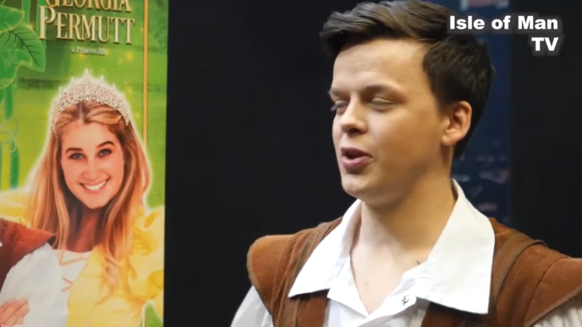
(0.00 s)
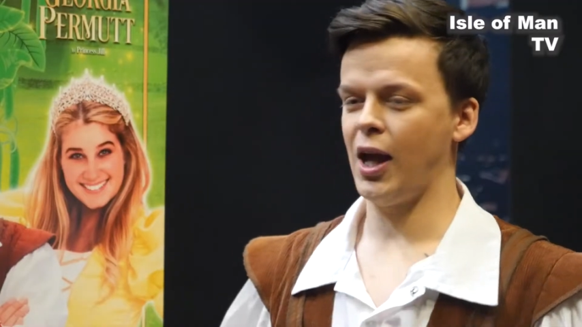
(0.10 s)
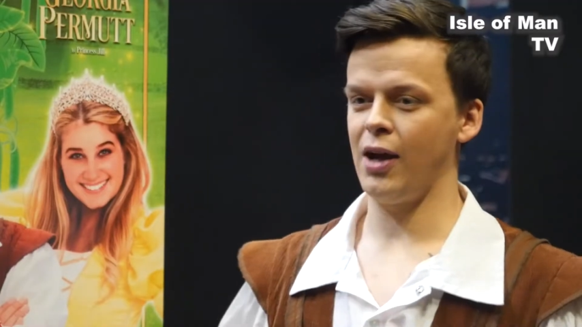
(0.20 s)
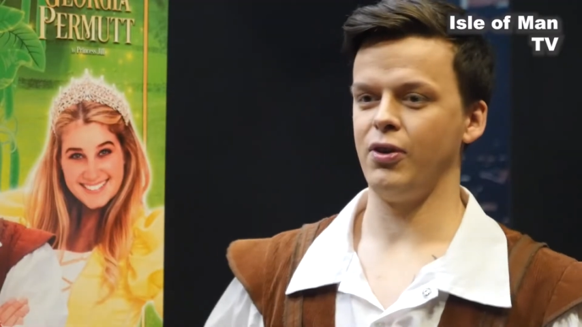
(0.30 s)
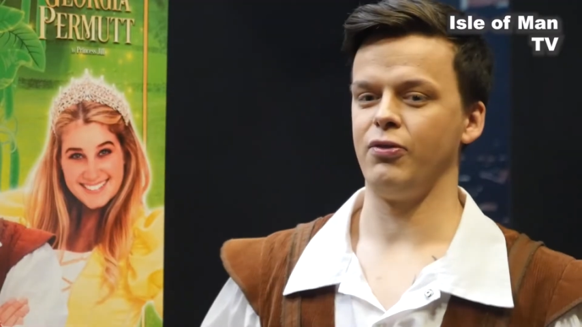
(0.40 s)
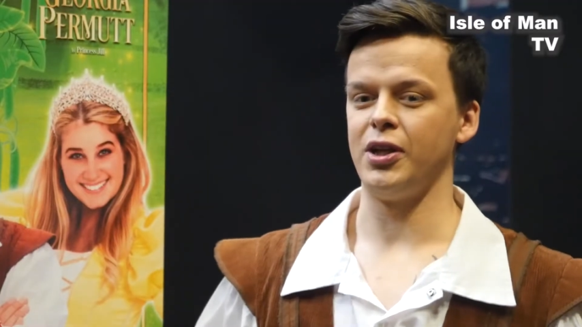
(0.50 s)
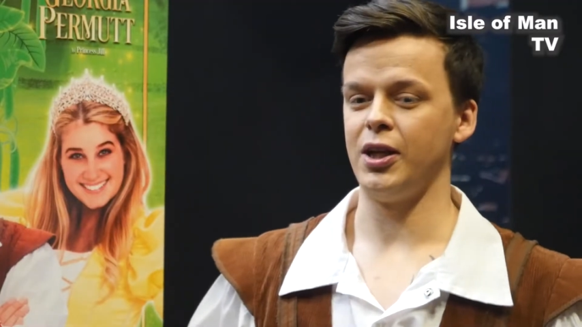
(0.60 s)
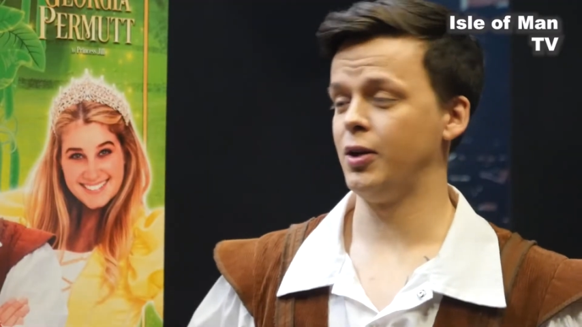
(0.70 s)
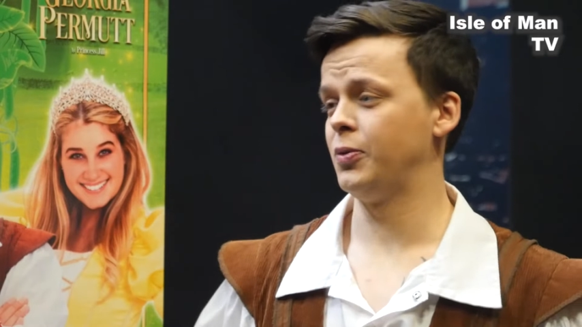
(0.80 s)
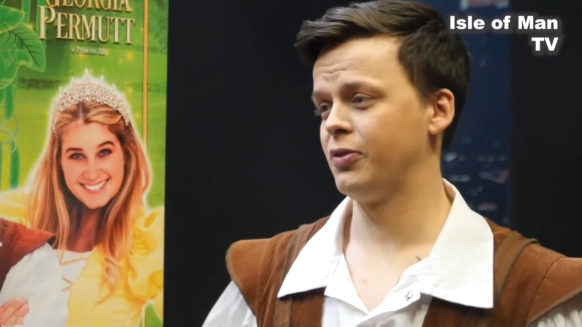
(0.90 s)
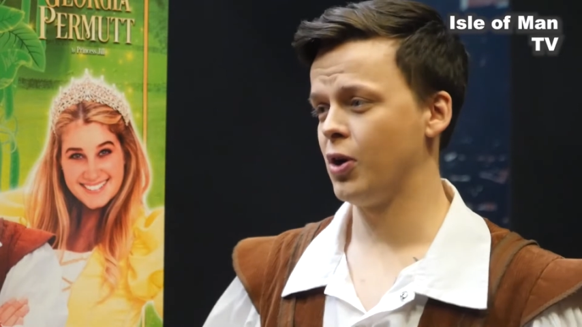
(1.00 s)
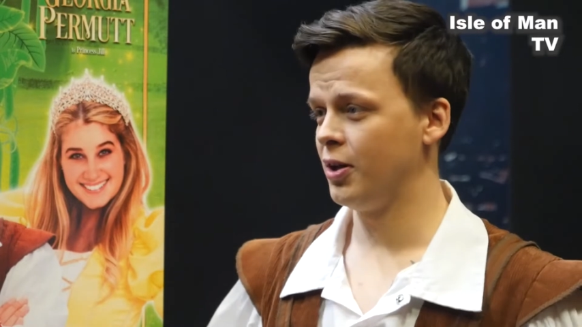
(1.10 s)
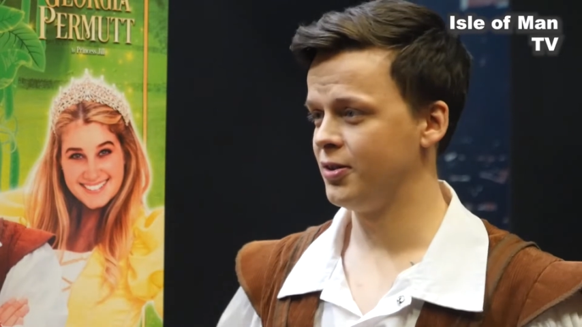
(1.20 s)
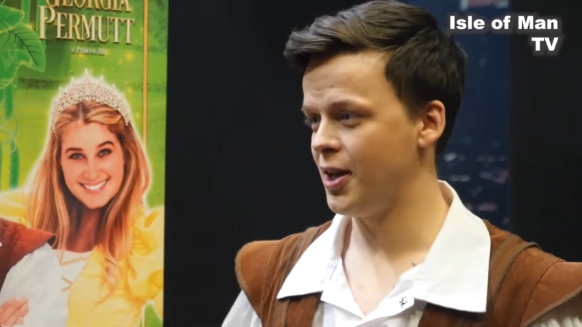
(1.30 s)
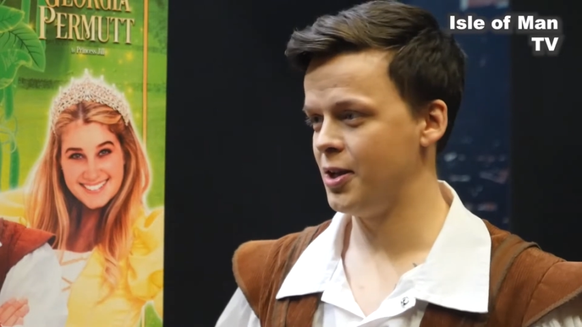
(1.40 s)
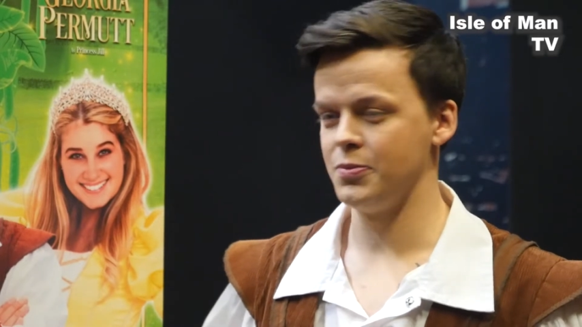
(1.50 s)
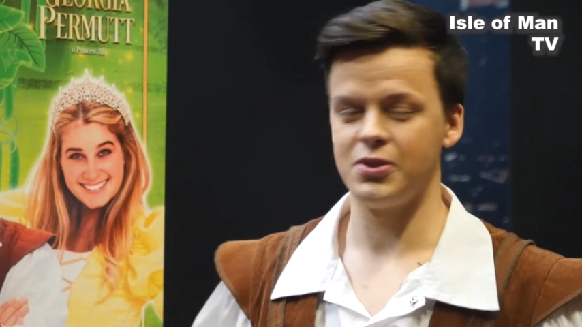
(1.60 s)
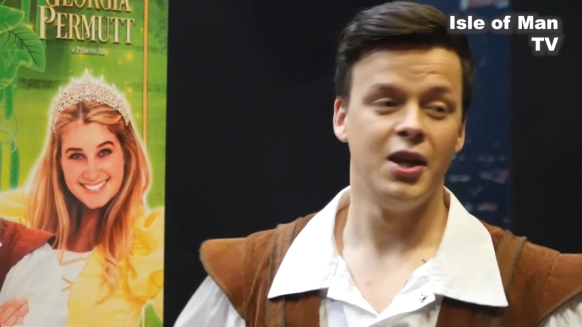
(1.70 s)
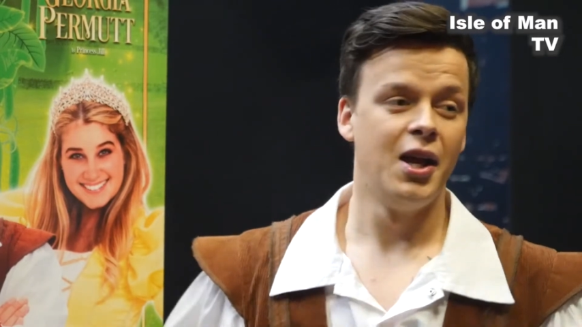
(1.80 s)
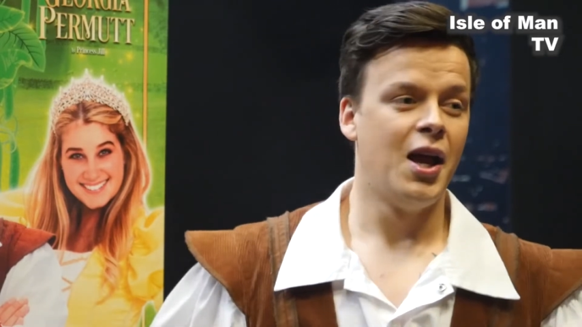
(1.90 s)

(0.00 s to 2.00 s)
Speaker 1: that you have every year. We've got our dames,